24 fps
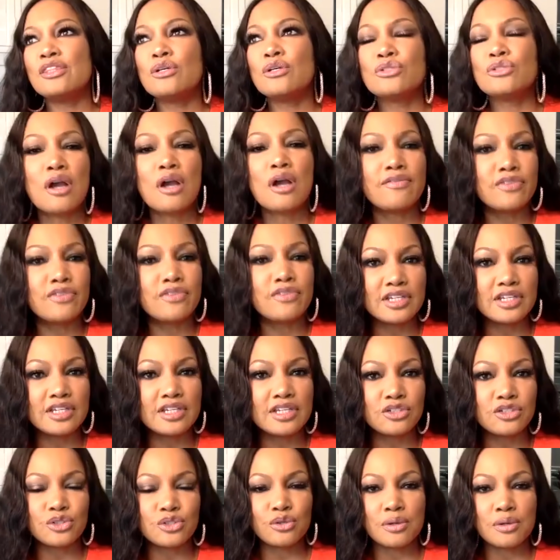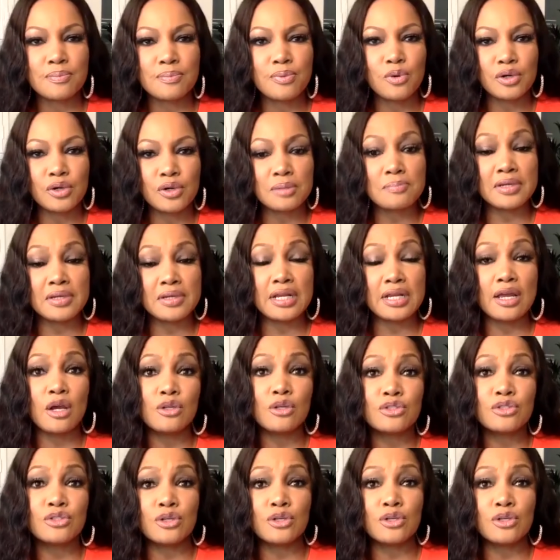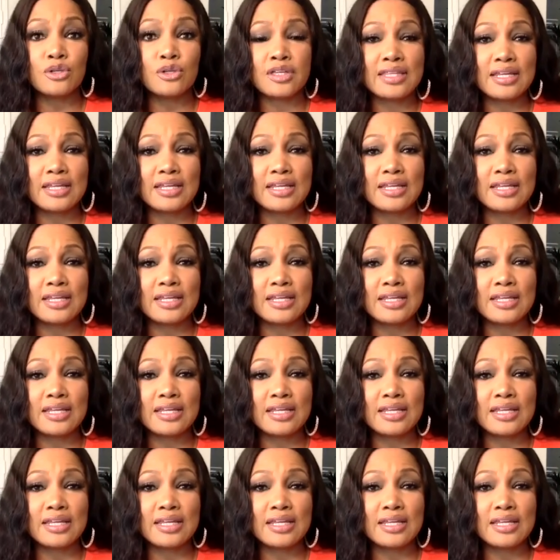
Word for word: those conversations are important, but I also think